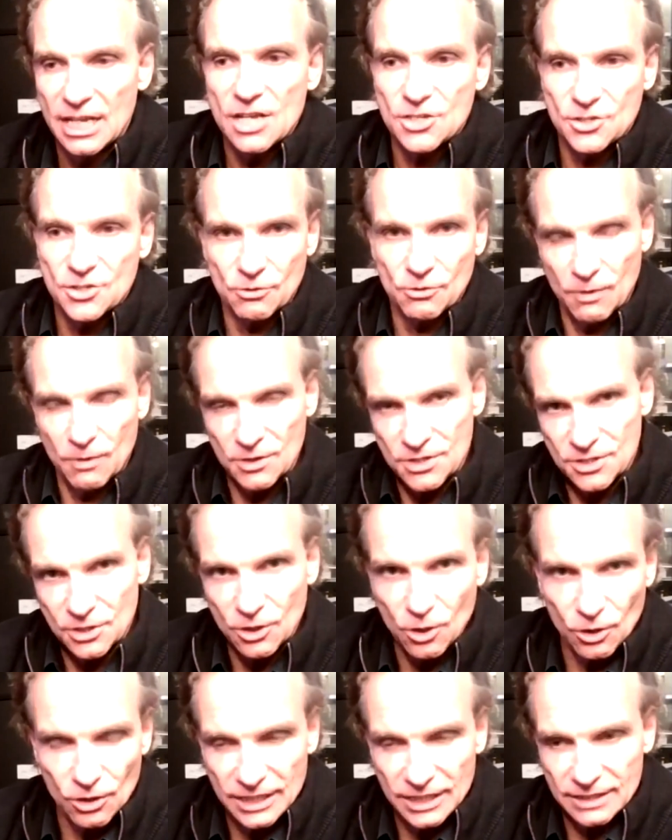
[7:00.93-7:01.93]
So once you
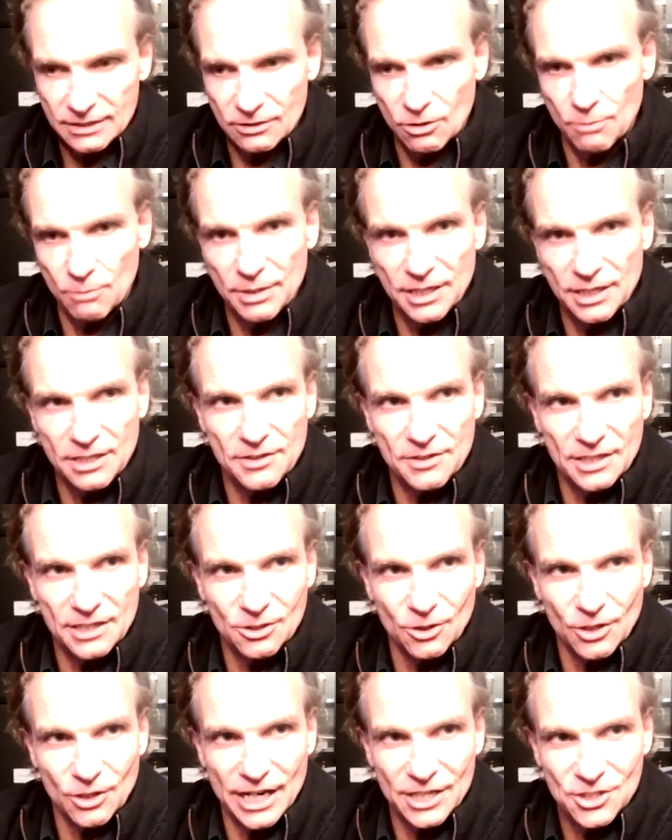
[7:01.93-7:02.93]
completed that
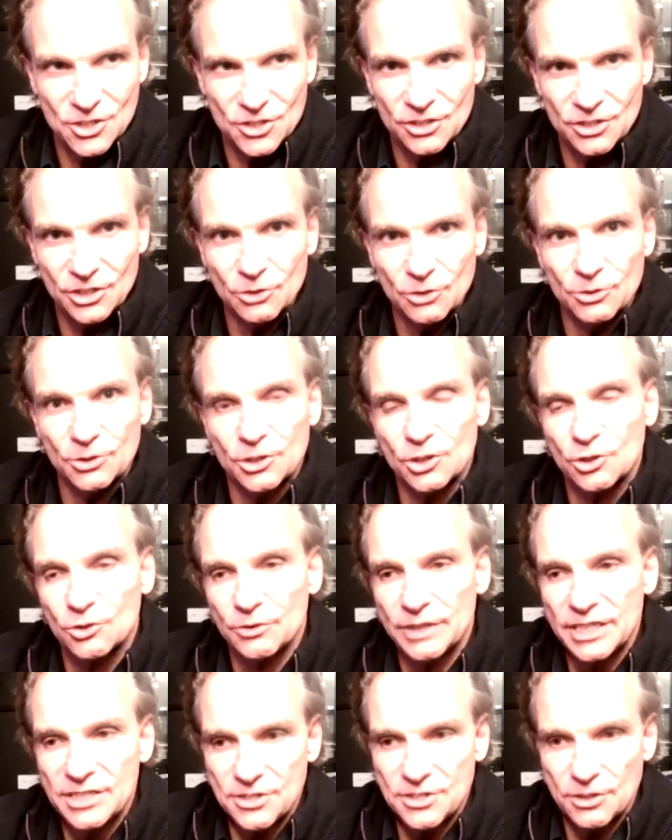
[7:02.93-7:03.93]
collection, you
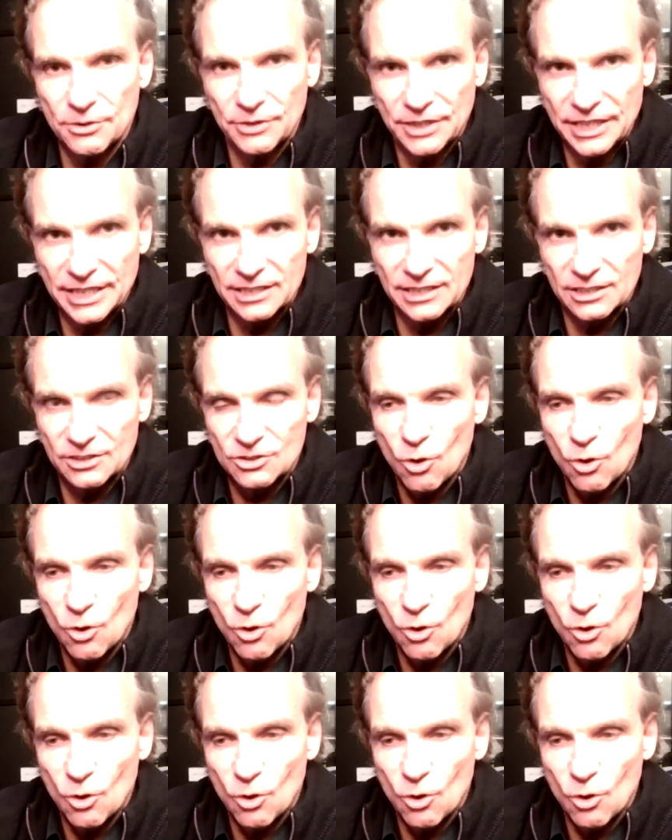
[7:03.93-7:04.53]
increase your yield.